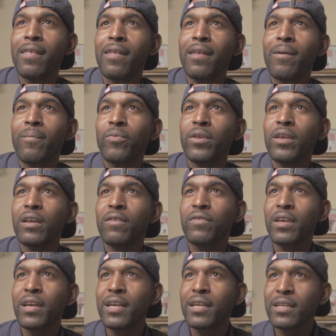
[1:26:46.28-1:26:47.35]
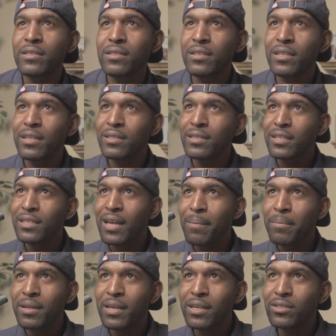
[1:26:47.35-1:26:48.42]
If Yang gets a DNC
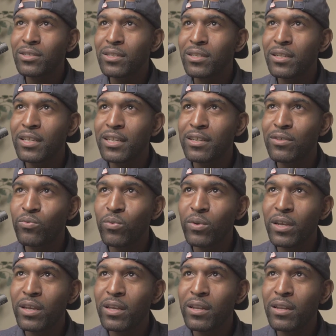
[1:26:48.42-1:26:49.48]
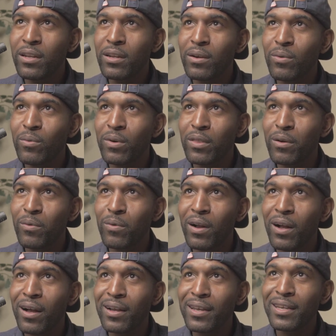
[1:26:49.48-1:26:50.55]
nomination, he could win with a
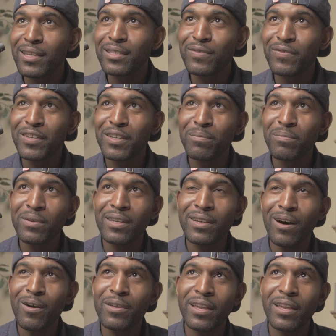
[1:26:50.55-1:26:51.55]
rock as VP. Oh, yeah.